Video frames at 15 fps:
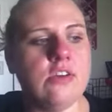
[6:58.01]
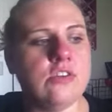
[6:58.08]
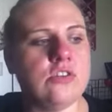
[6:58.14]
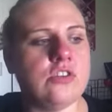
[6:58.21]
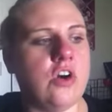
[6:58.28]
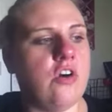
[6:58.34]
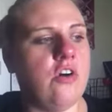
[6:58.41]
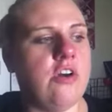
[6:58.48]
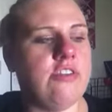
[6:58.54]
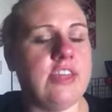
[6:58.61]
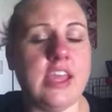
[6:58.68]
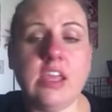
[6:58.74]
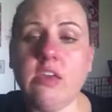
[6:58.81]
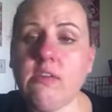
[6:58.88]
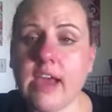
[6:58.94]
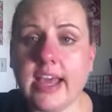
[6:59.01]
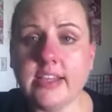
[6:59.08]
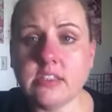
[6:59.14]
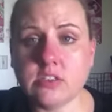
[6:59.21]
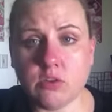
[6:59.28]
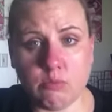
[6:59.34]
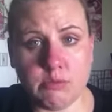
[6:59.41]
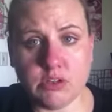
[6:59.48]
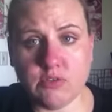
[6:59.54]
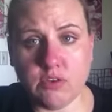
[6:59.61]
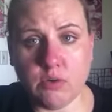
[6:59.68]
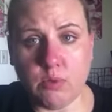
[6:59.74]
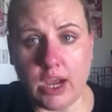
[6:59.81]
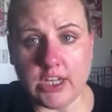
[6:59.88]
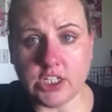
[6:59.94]
So thank you guys so much
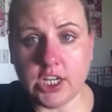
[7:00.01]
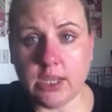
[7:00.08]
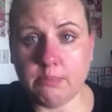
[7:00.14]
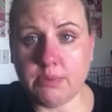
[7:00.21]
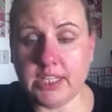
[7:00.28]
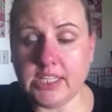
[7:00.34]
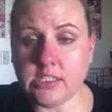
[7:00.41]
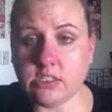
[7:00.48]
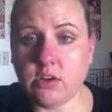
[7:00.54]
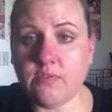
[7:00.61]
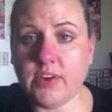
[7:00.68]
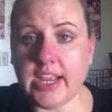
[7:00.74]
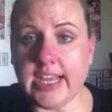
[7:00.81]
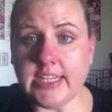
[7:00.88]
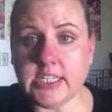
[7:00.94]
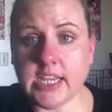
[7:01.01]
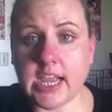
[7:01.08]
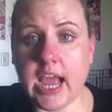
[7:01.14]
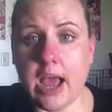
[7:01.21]
for watching. Please don't forget to